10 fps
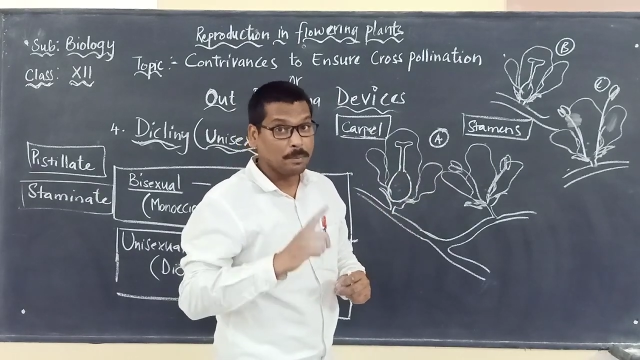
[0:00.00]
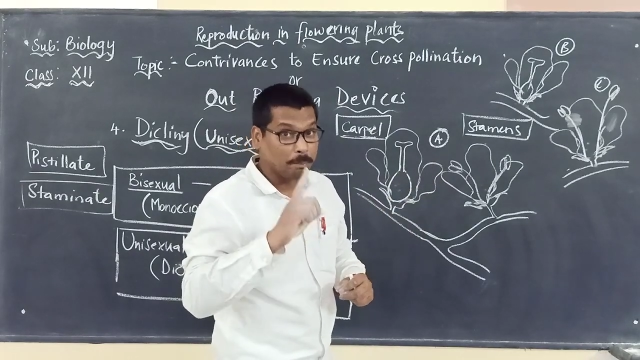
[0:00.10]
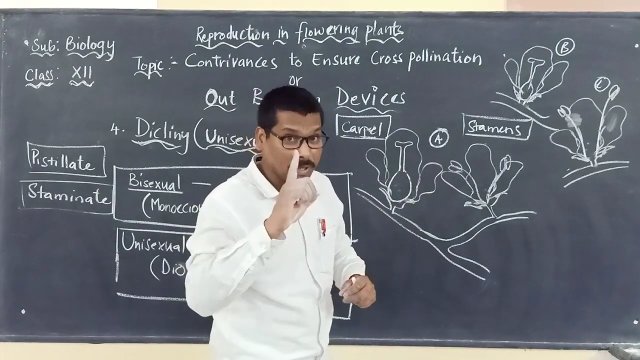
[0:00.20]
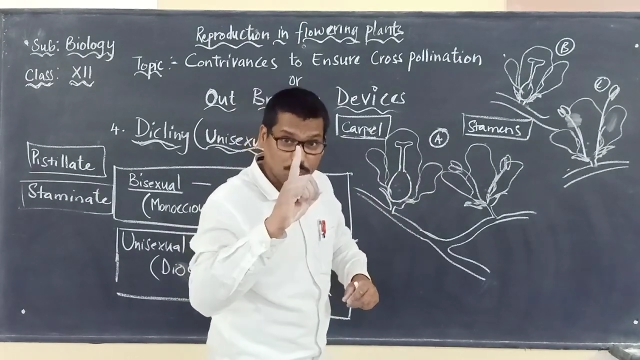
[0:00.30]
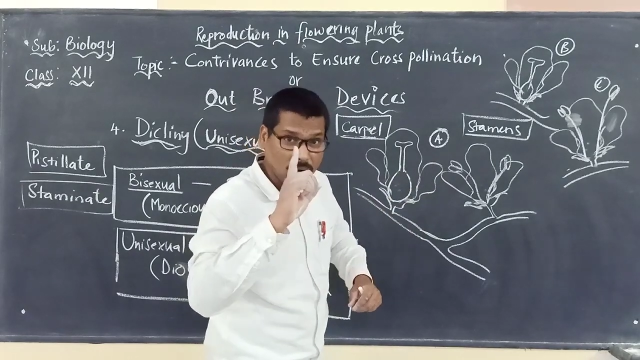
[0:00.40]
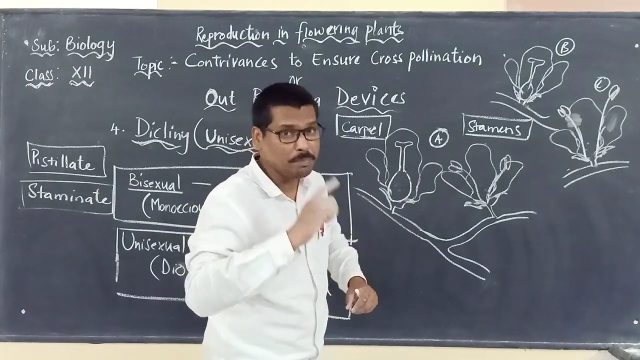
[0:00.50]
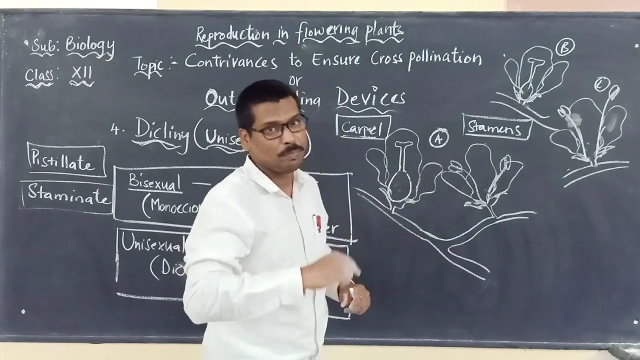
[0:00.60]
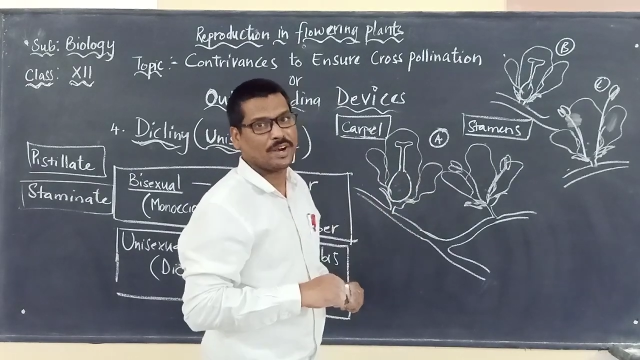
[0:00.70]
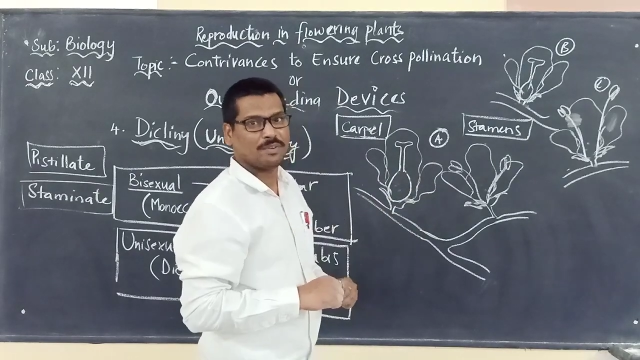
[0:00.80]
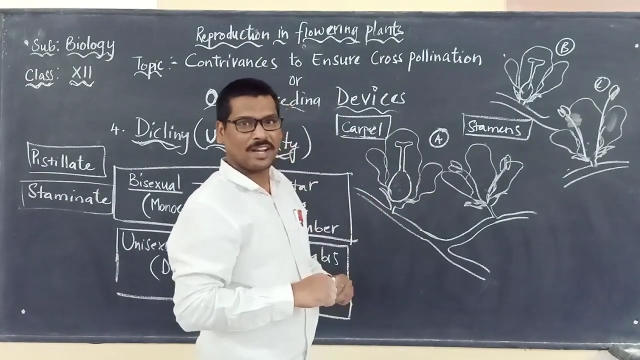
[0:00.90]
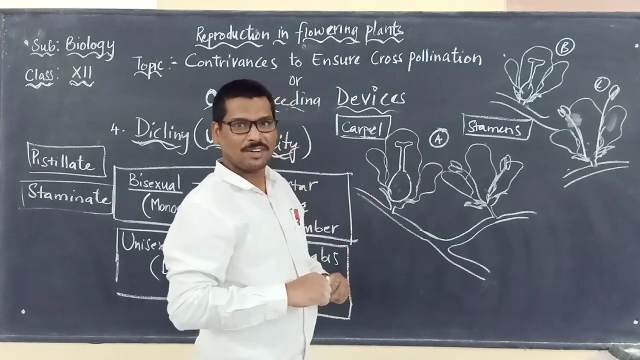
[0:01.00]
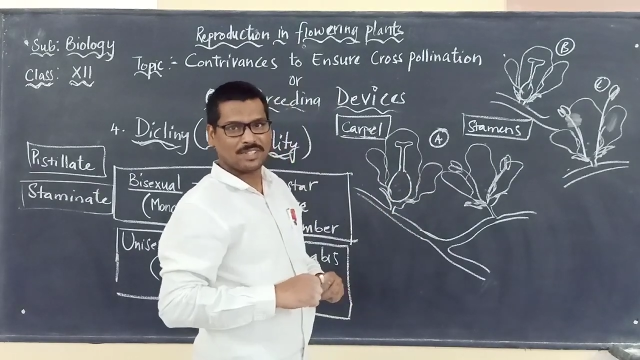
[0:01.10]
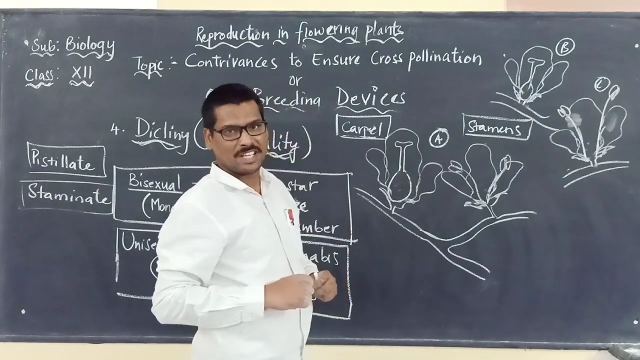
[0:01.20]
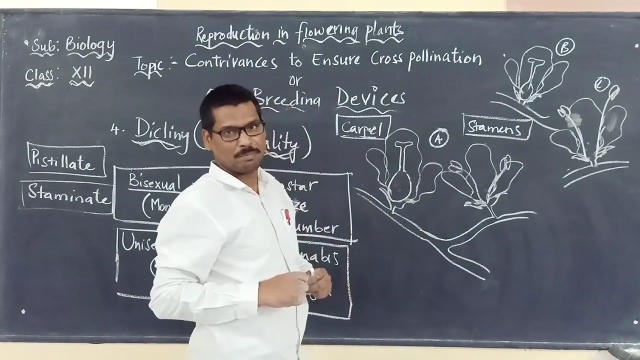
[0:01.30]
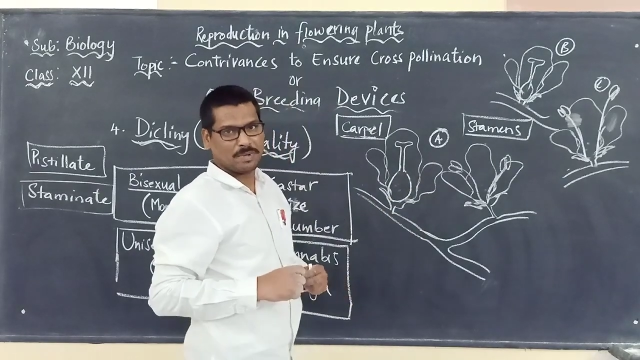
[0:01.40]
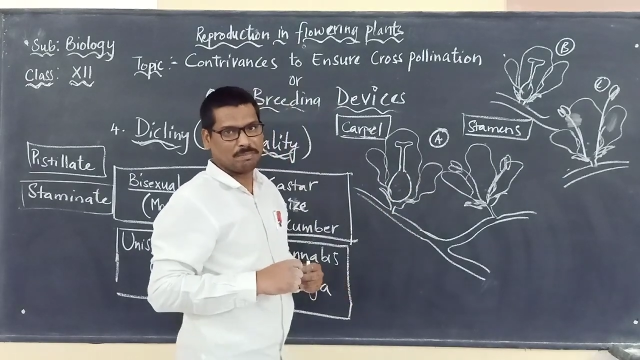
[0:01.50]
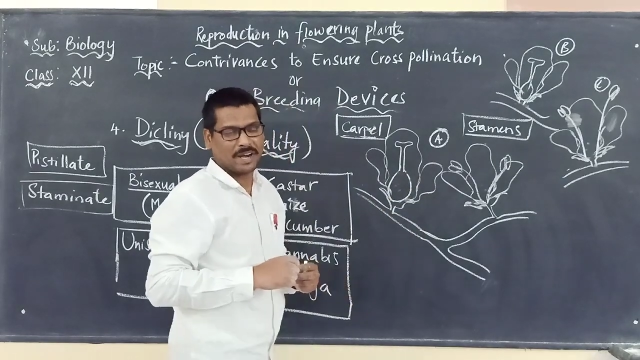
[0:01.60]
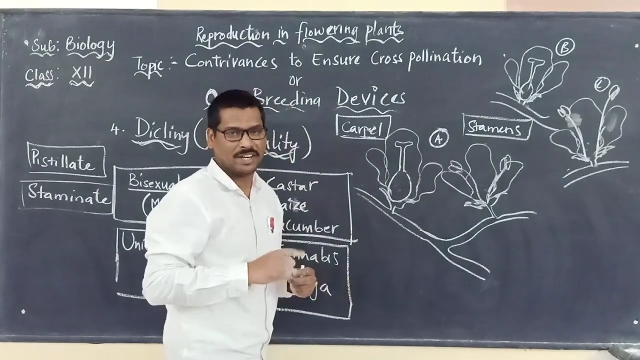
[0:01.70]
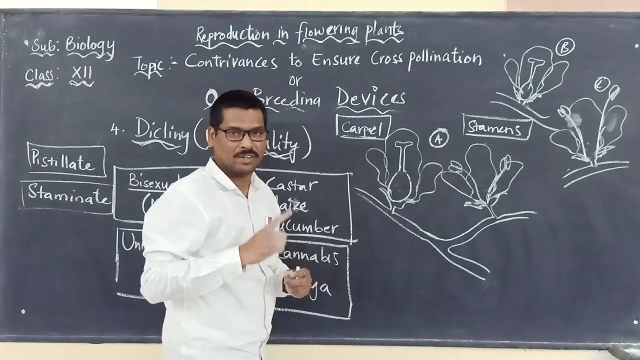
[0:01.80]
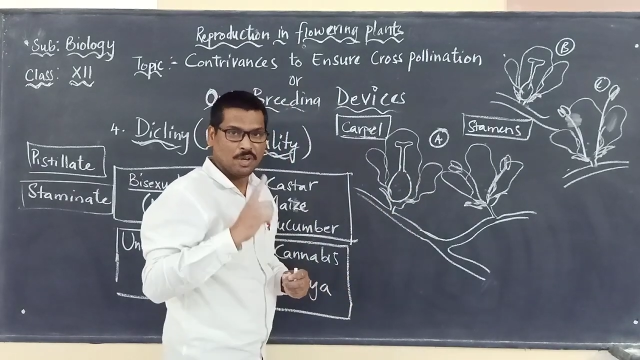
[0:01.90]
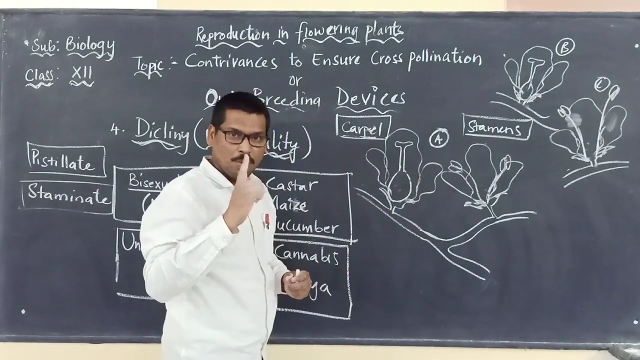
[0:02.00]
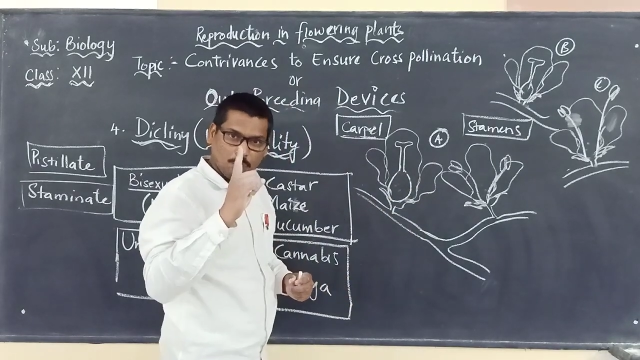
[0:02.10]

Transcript: But one point we have to keep in mind.